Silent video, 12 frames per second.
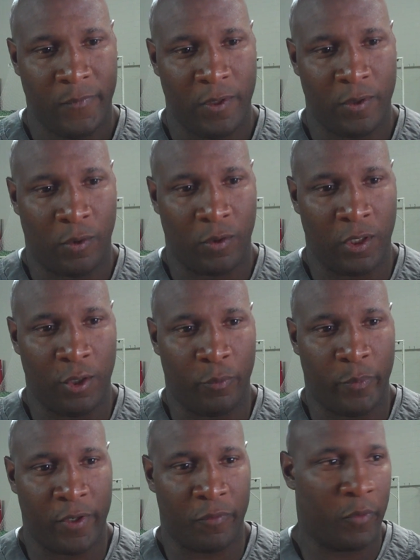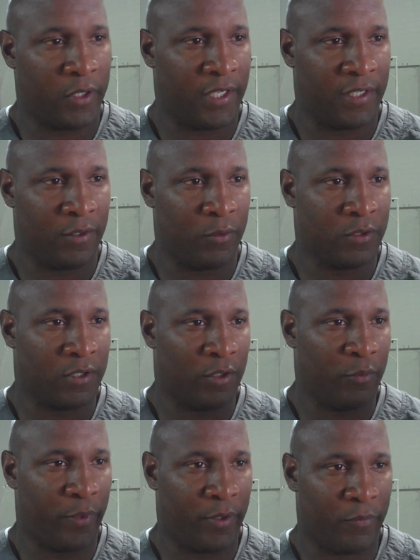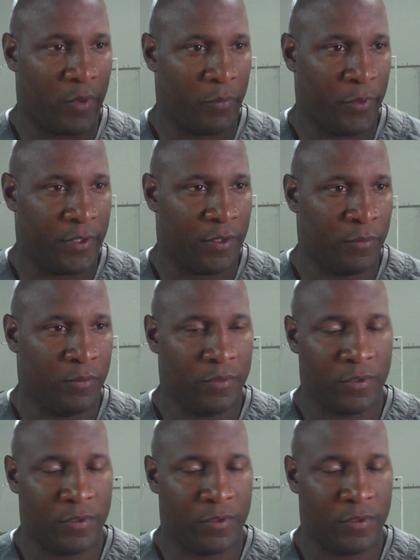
You know, a little bit of what they do is a little bit of what we do.